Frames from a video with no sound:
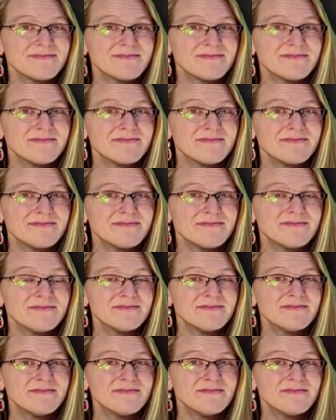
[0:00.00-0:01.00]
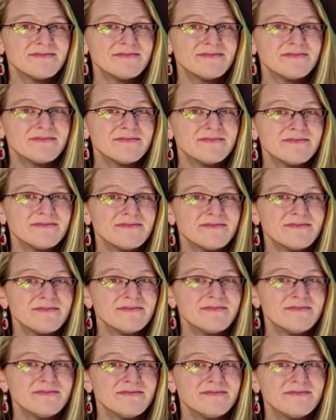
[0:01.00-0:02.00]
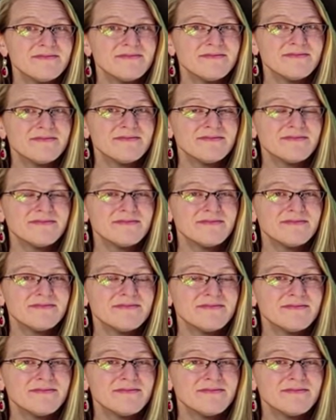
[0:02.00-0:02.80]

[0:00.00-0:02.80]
This person isn't speaking.